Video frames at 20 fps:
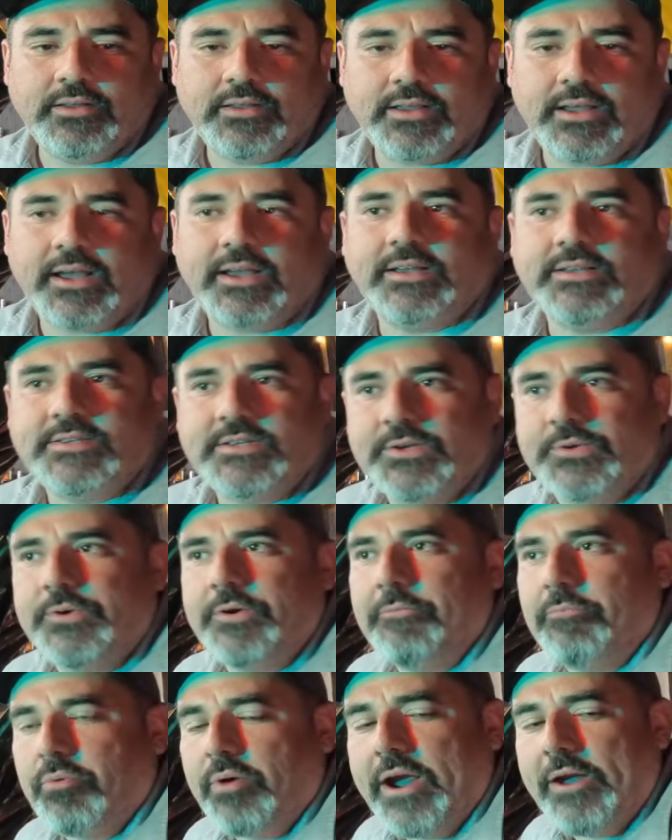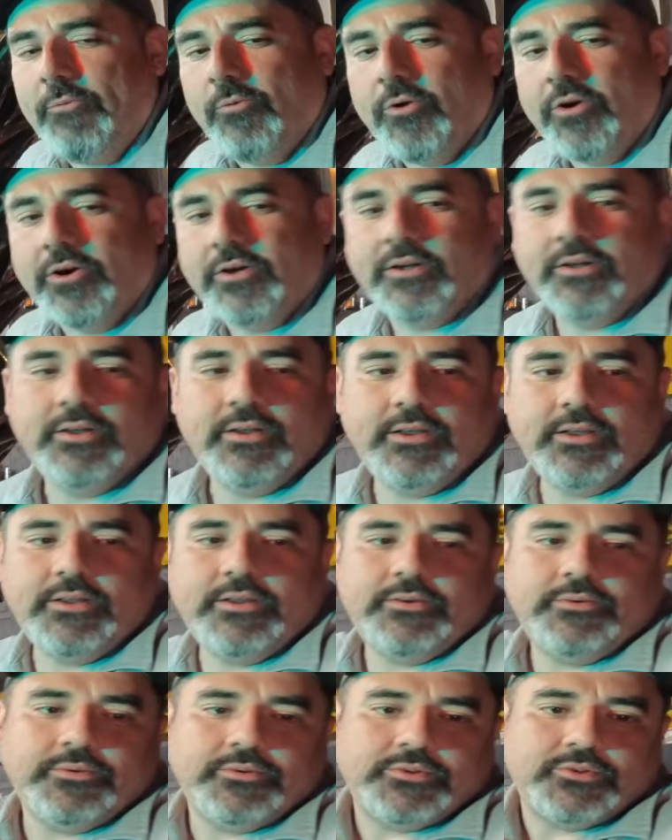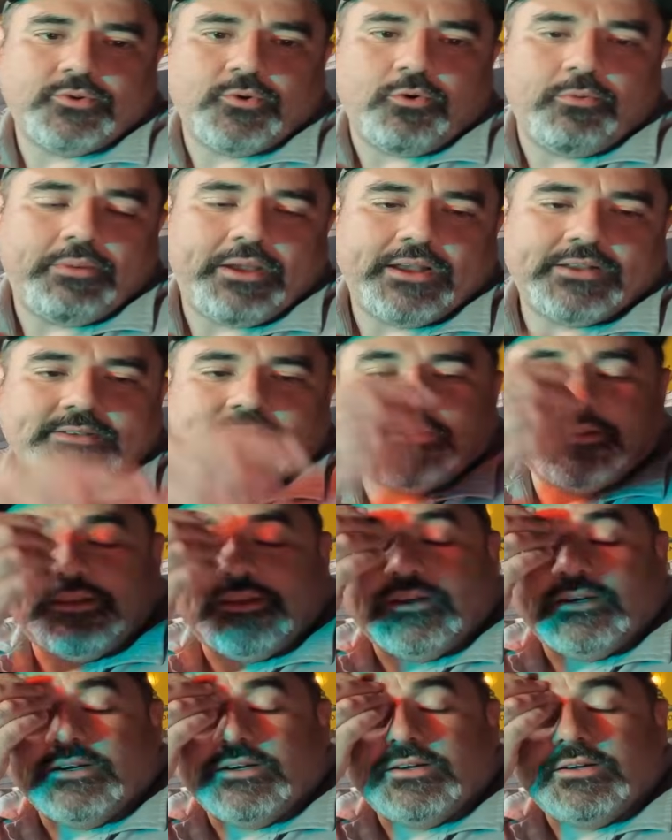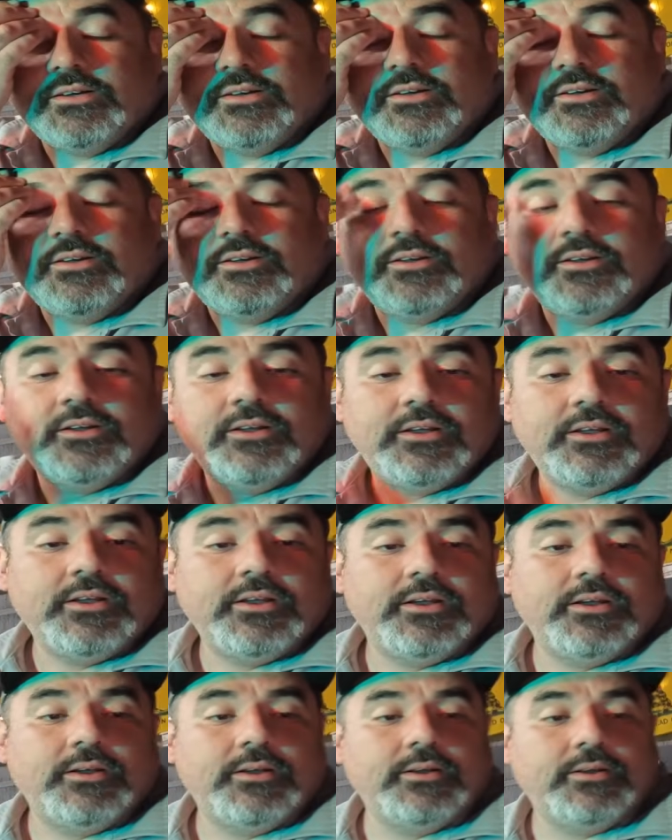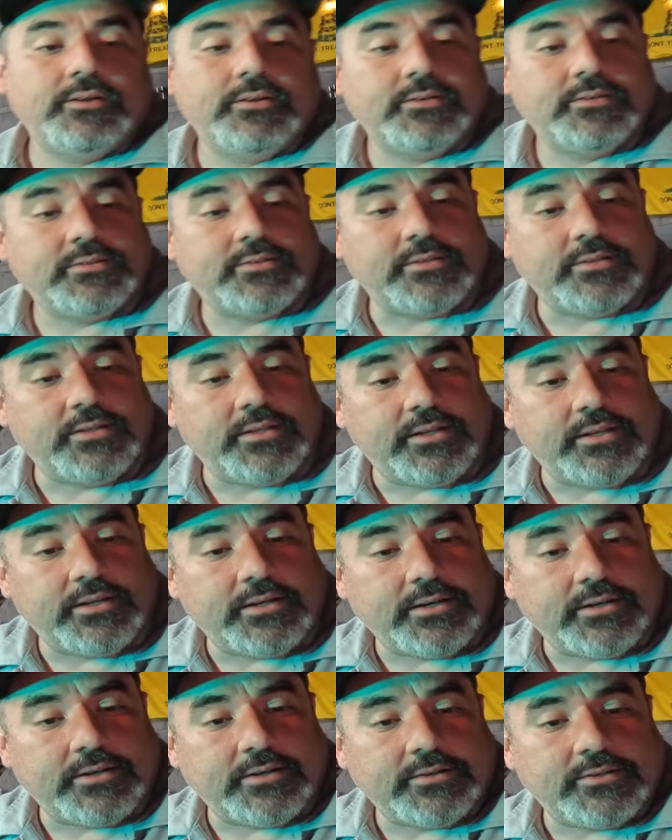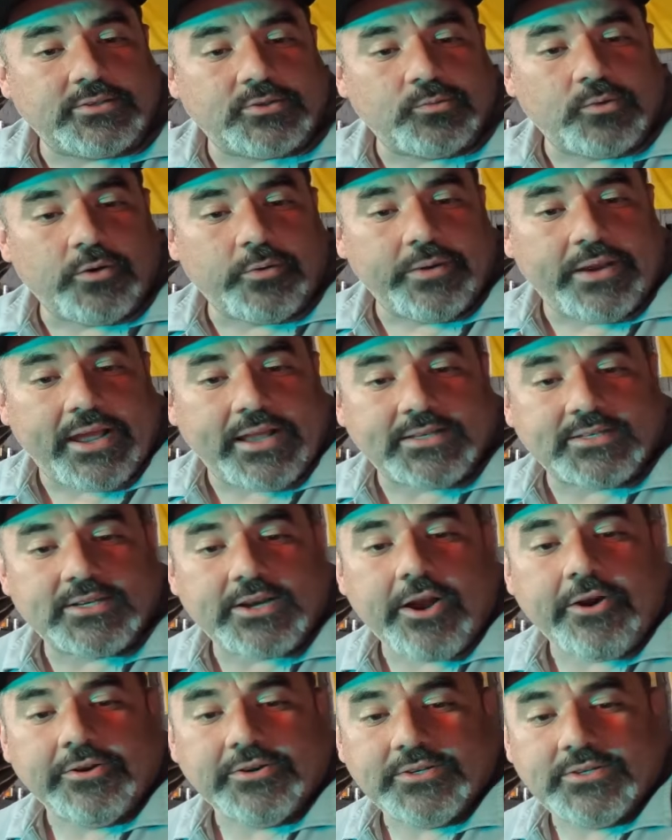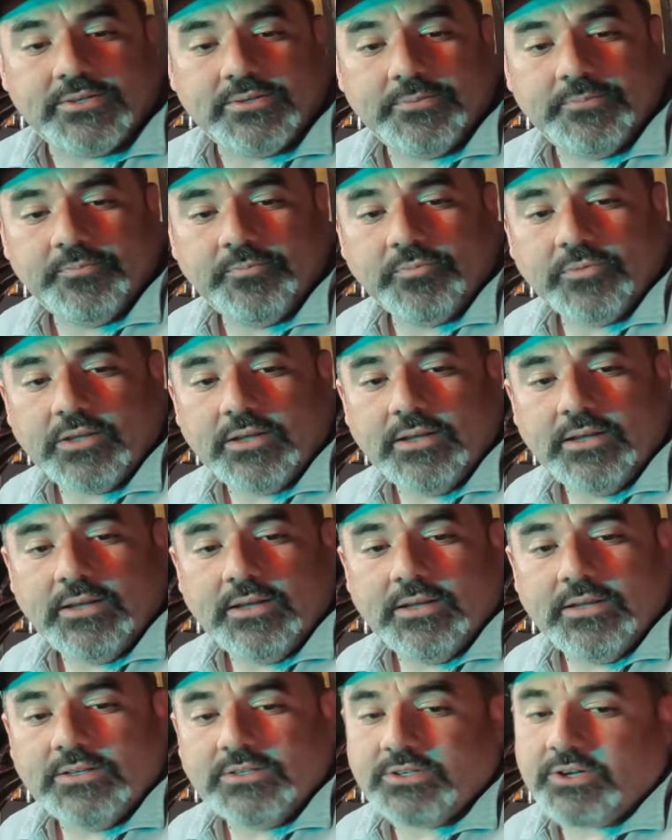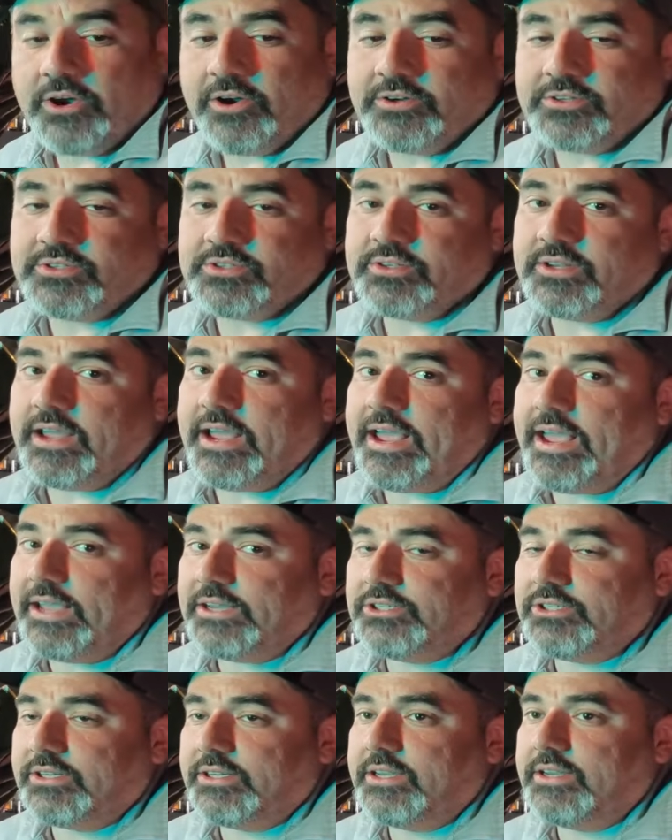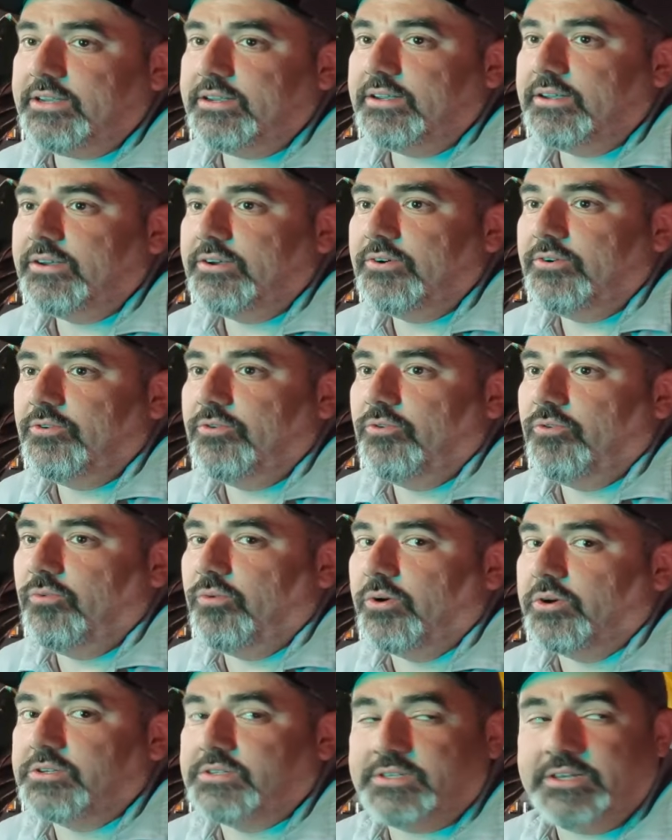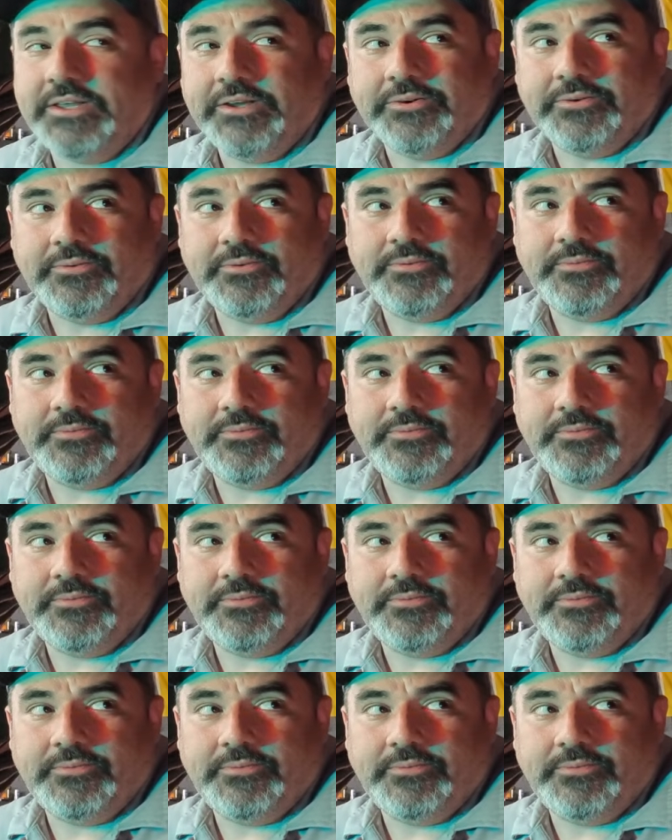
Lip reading: I consider it bright work. I'm gonna scroll back to the so where are we at? Skirts. Skirts actually were a steal.